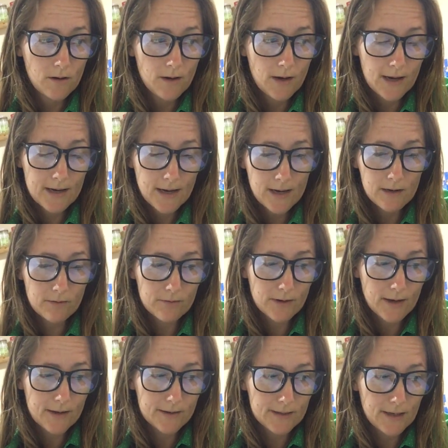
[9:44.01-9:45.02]
Again,
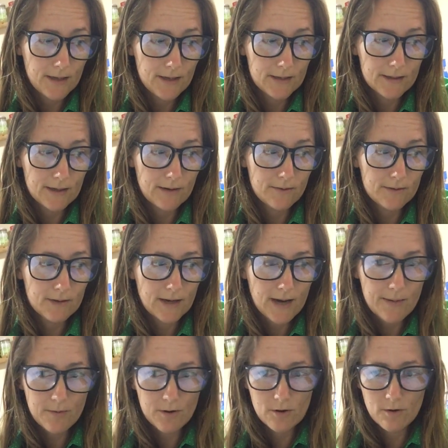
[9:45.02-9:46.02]
I'll say this, I was a
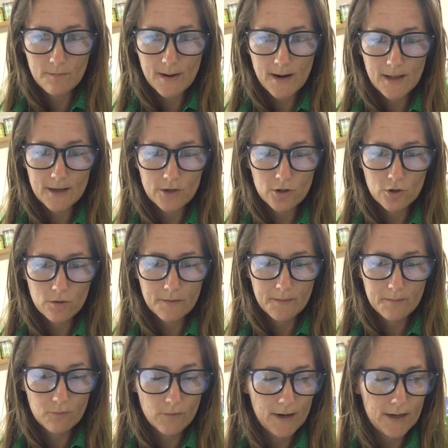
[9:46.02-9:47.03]
chemical, biological,
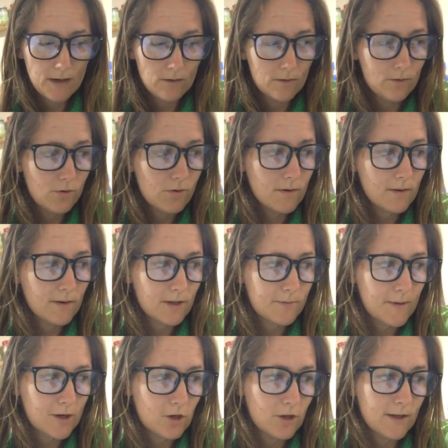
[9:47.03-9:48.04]
radionuclear
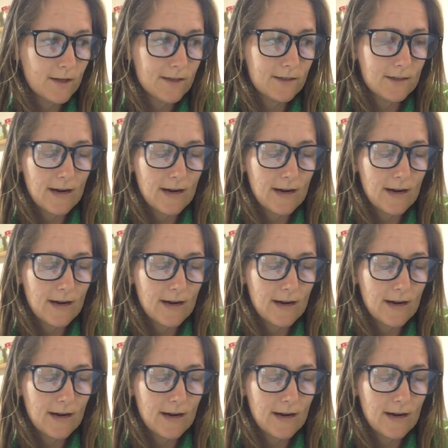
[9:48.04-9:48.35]
specialist.